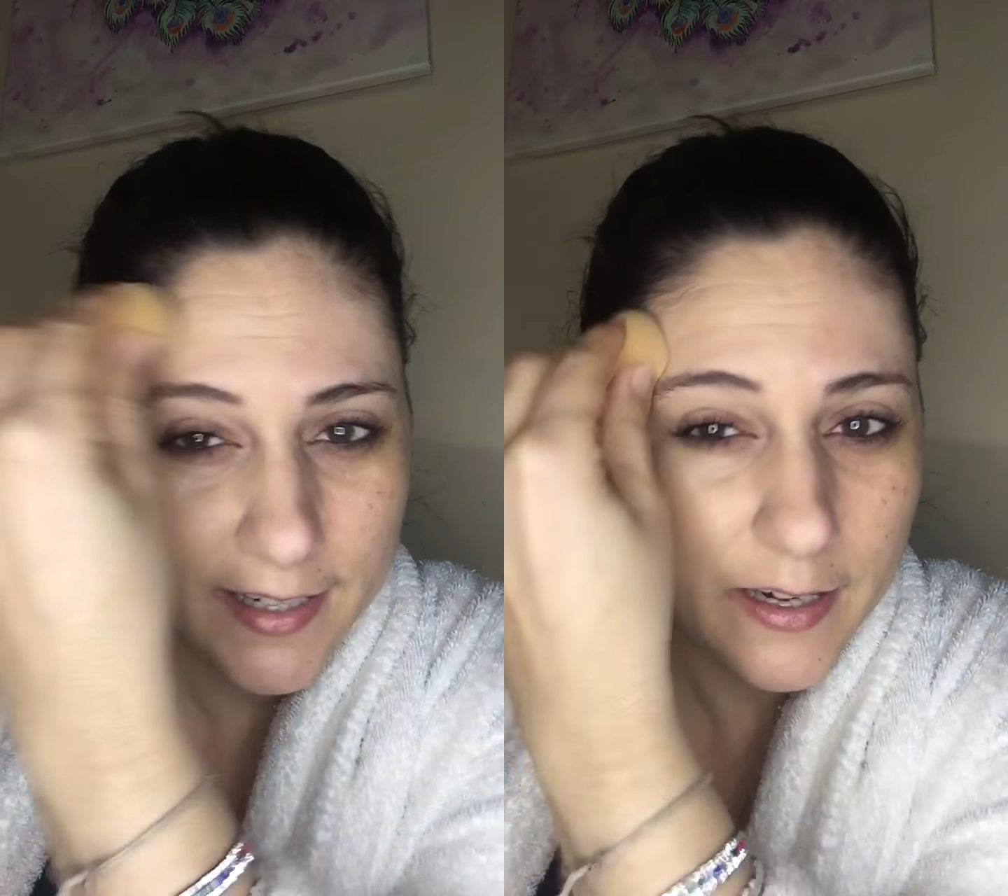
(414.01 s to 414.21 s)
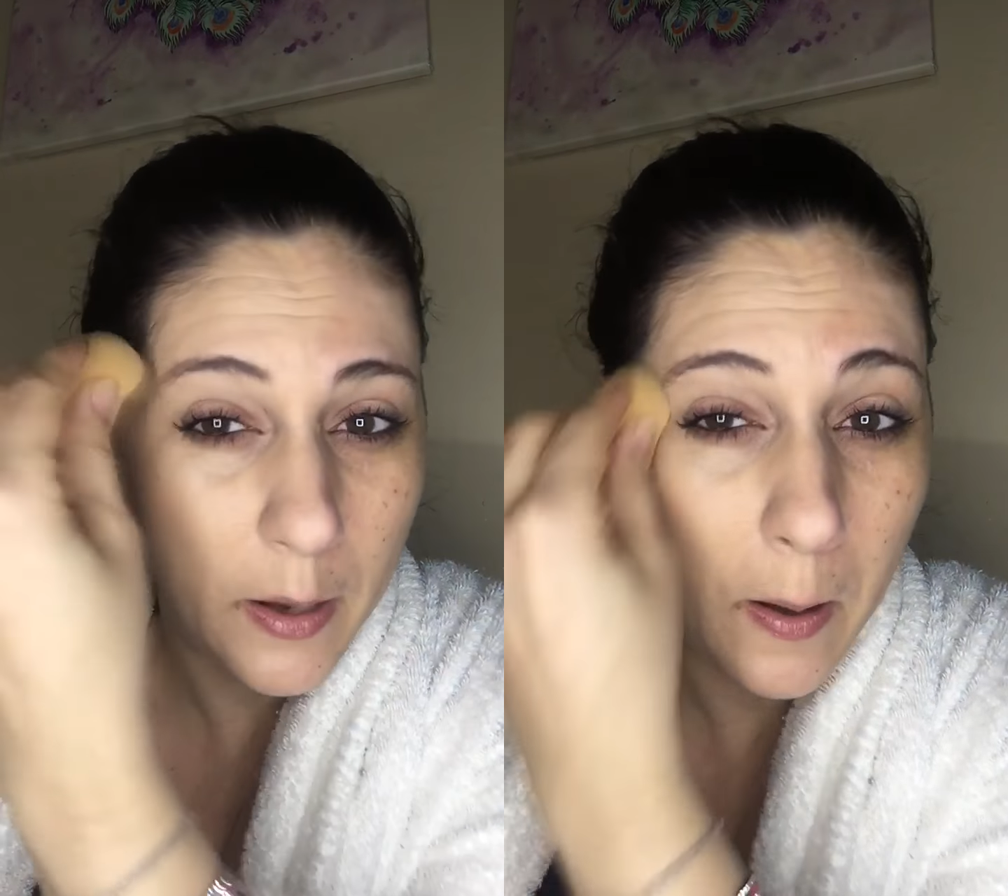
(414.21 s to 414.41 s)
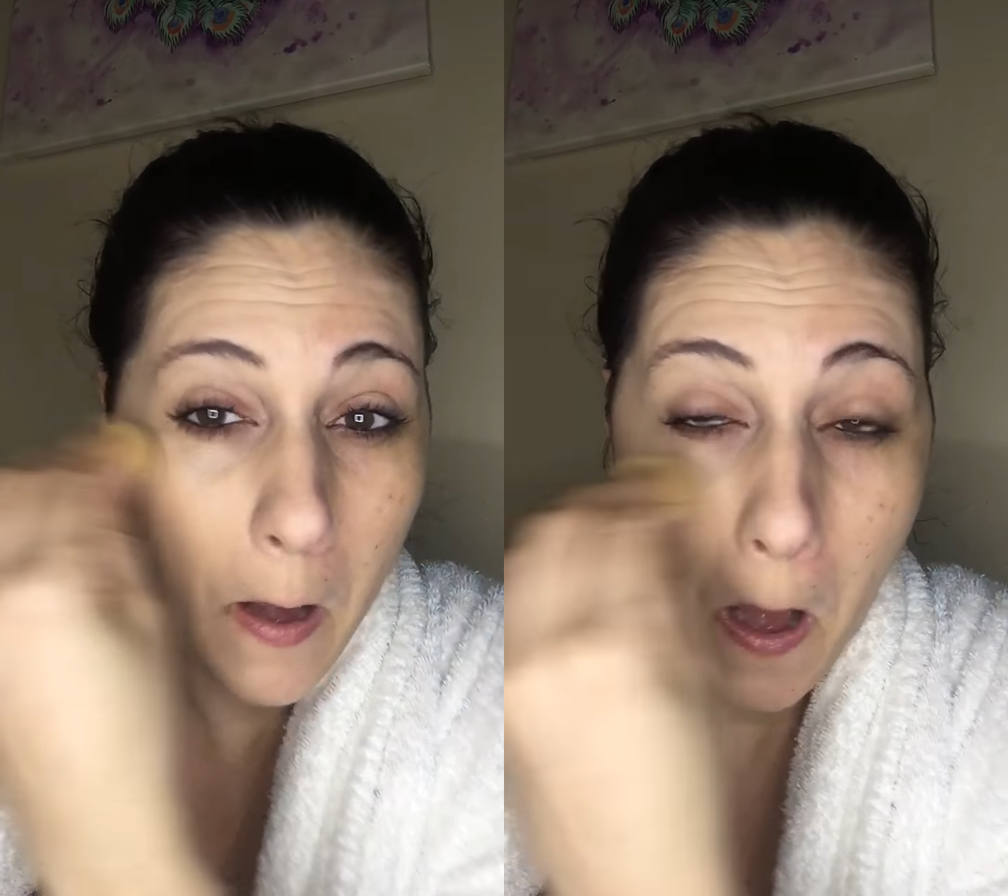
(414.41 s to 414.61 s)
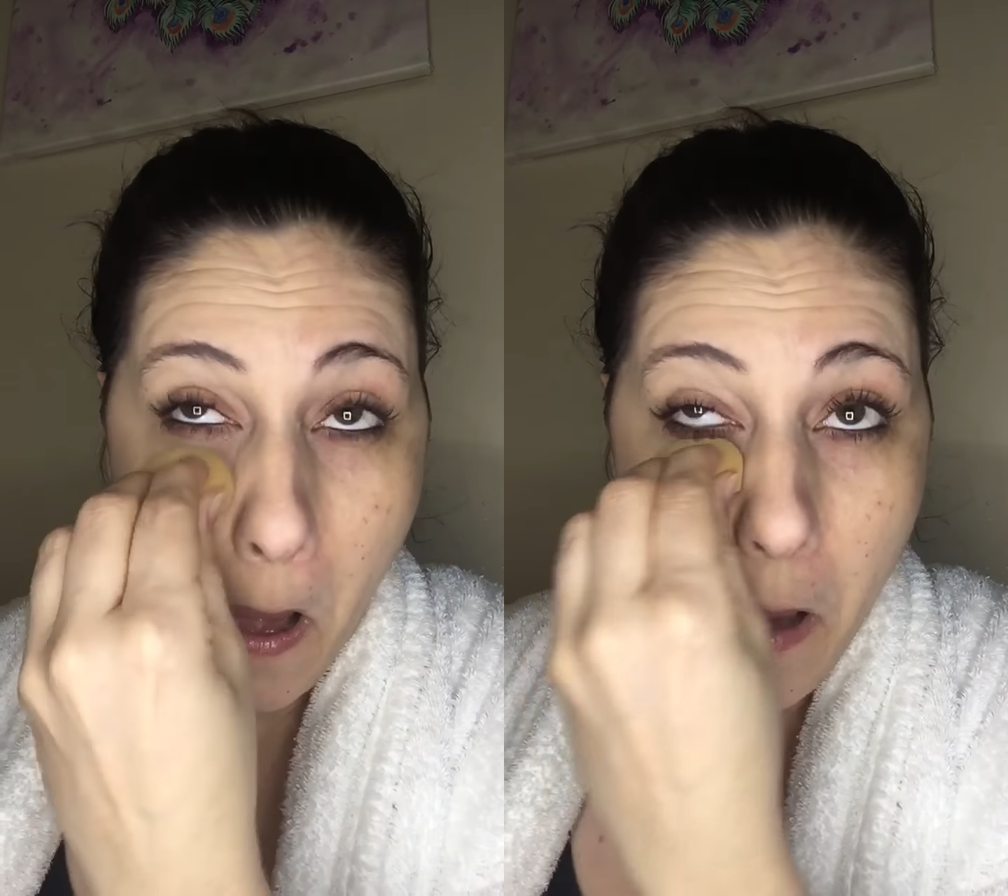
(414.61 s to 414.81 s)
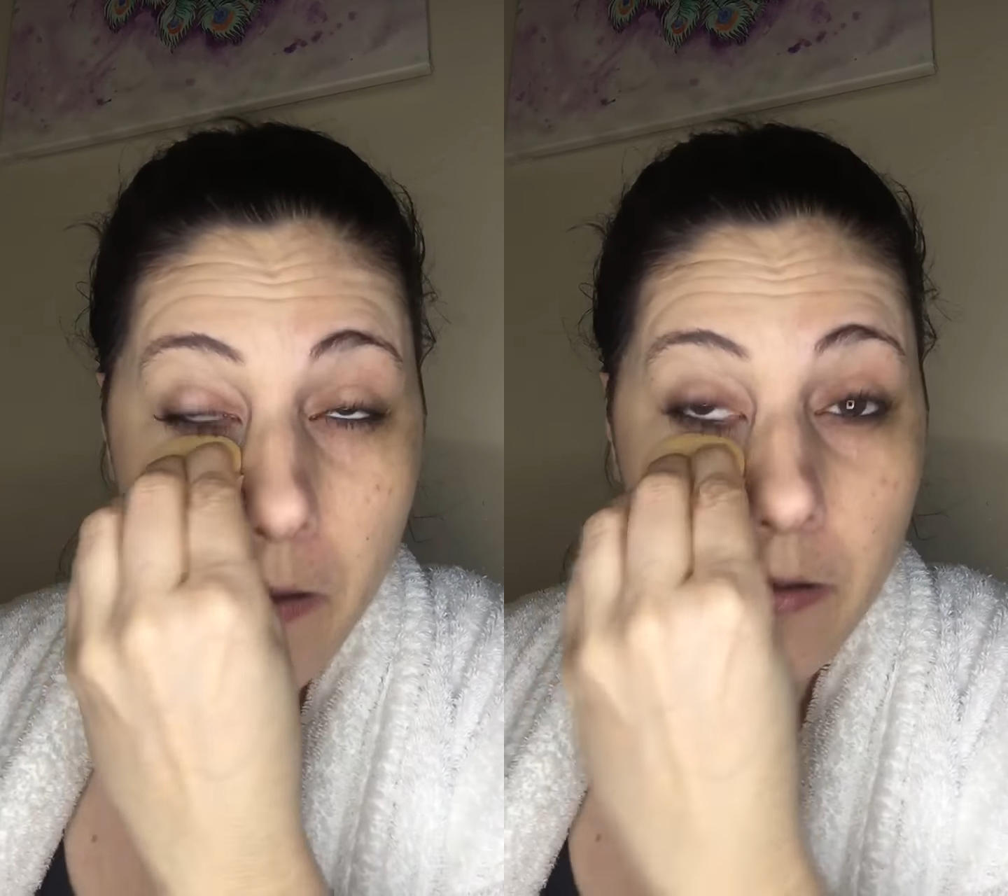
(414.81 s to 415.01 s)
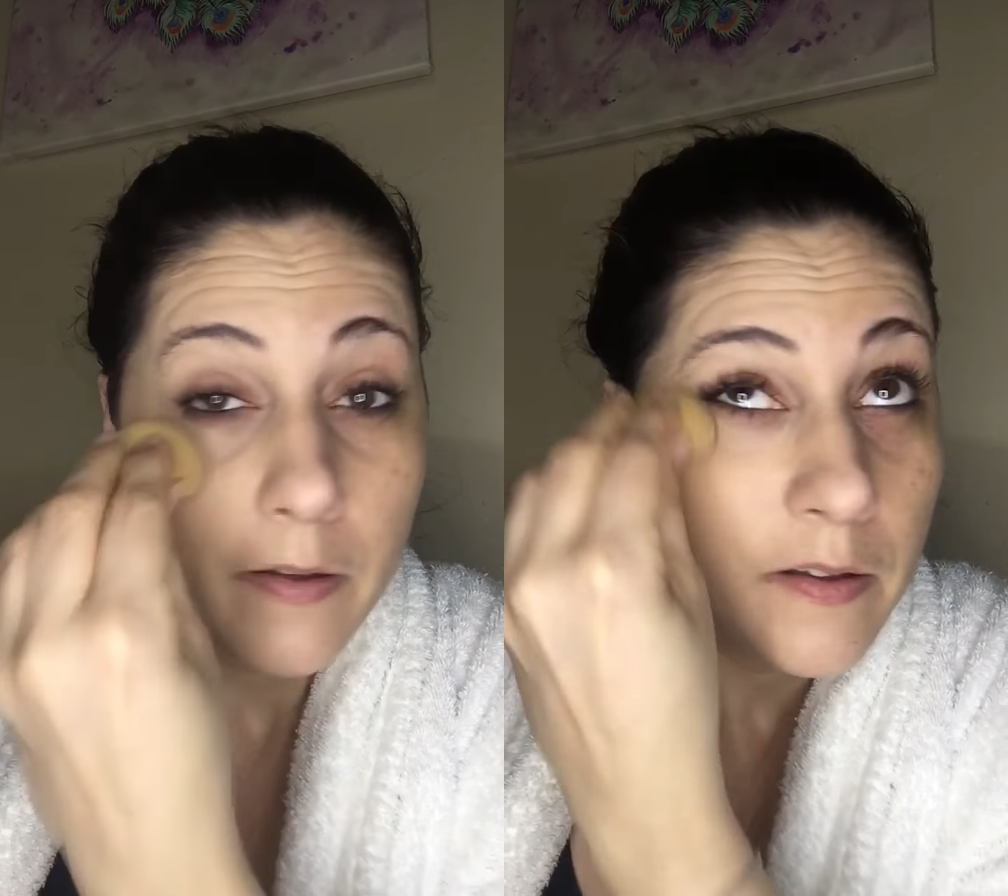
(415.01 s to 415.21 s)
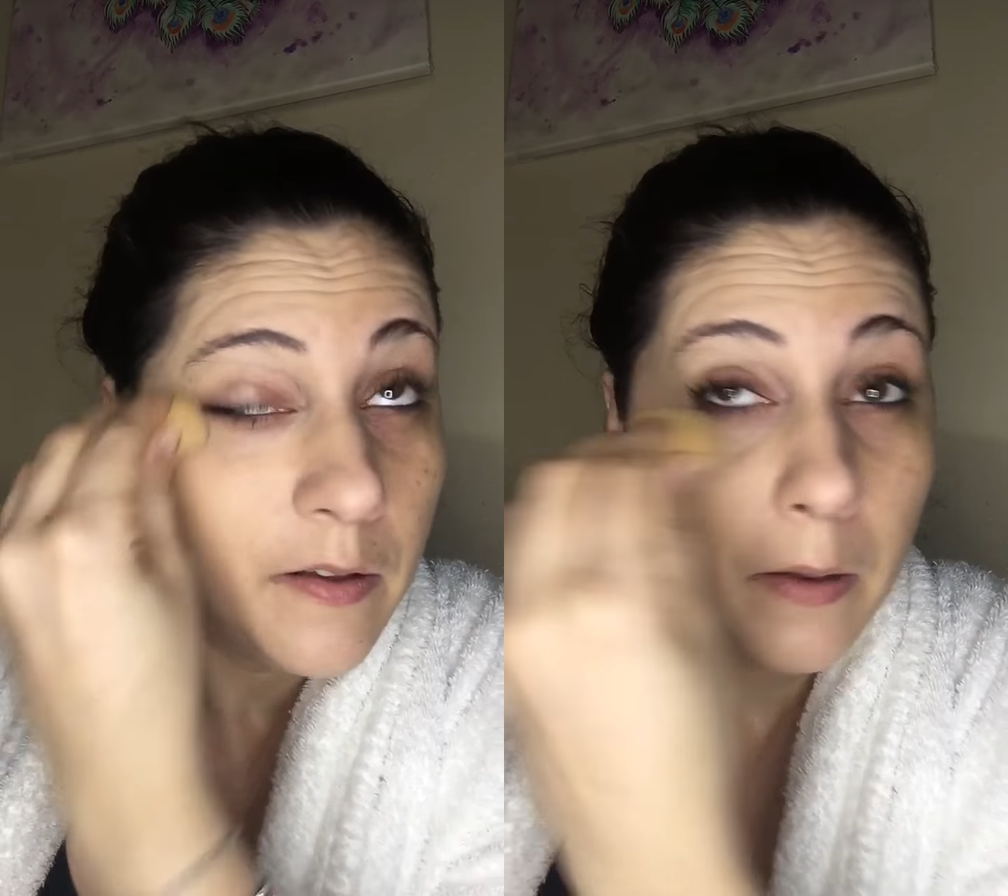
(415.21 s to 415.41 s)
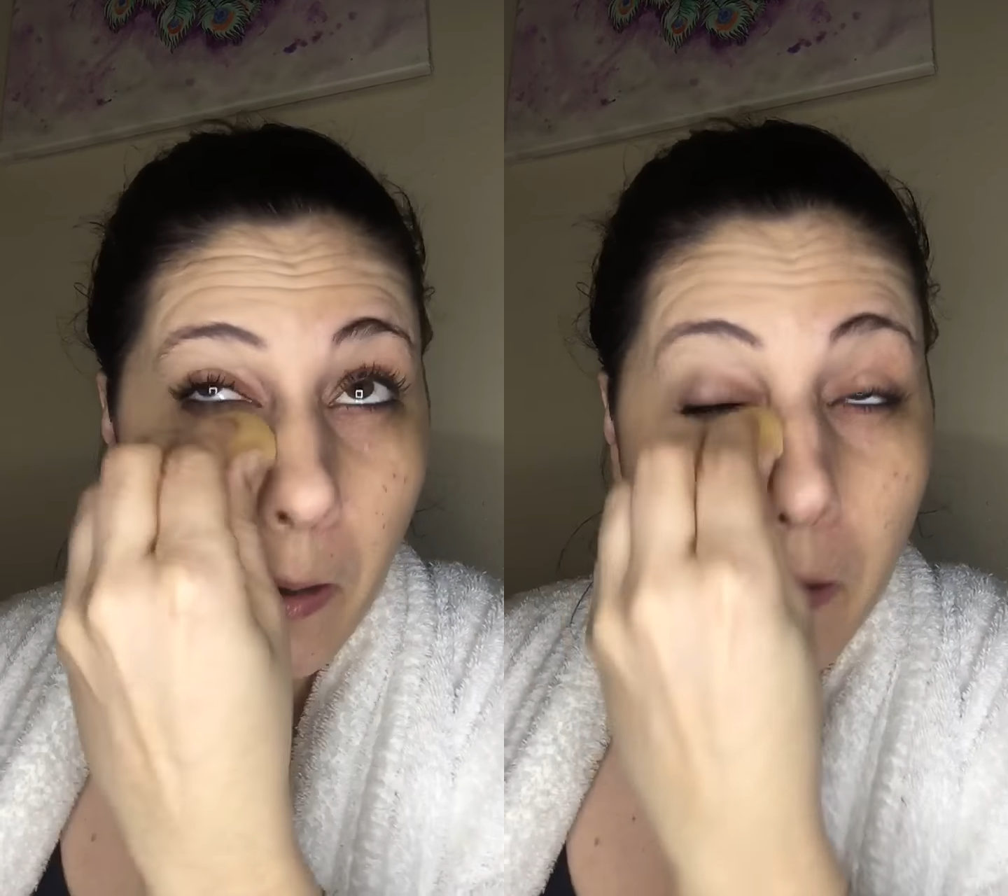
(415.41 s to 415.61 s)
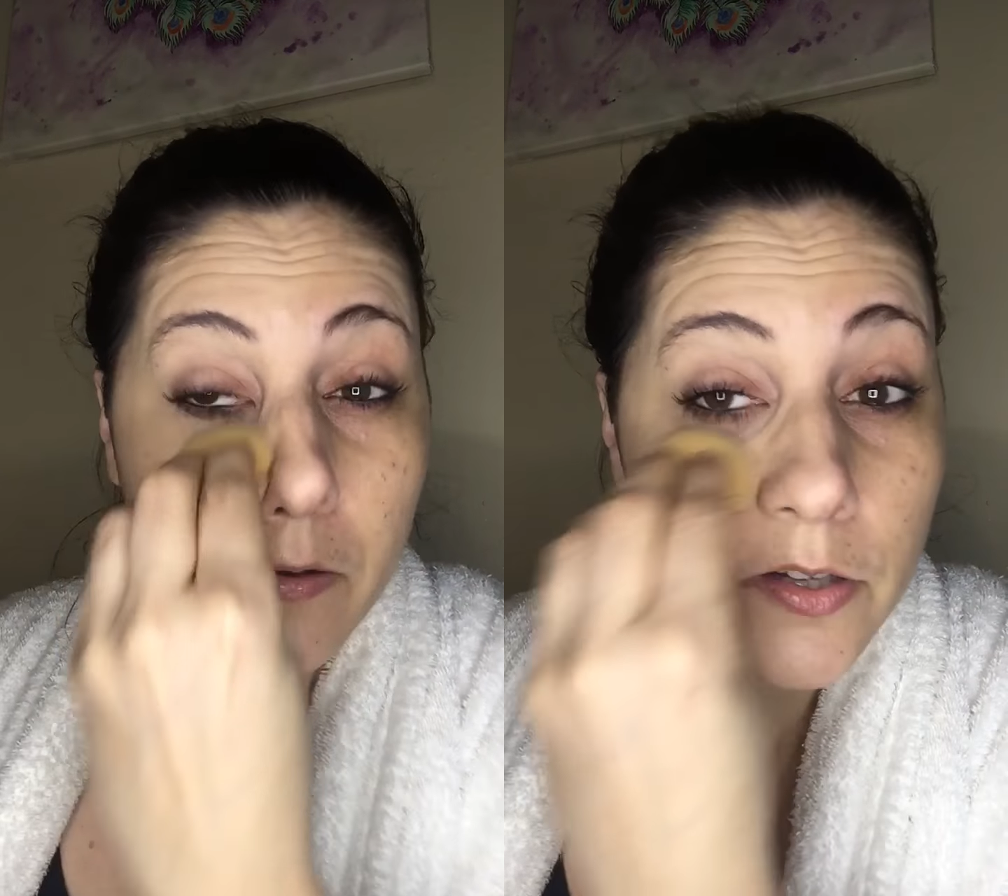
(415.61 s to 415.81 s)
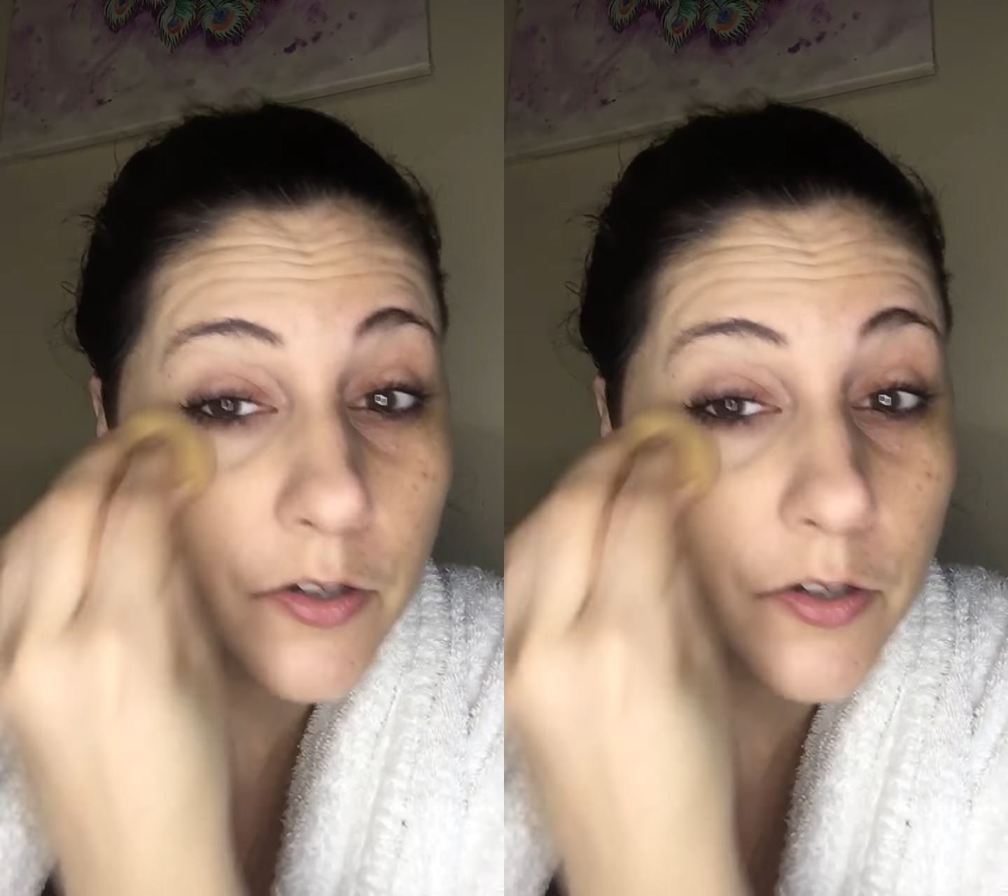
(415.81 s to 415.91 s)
it into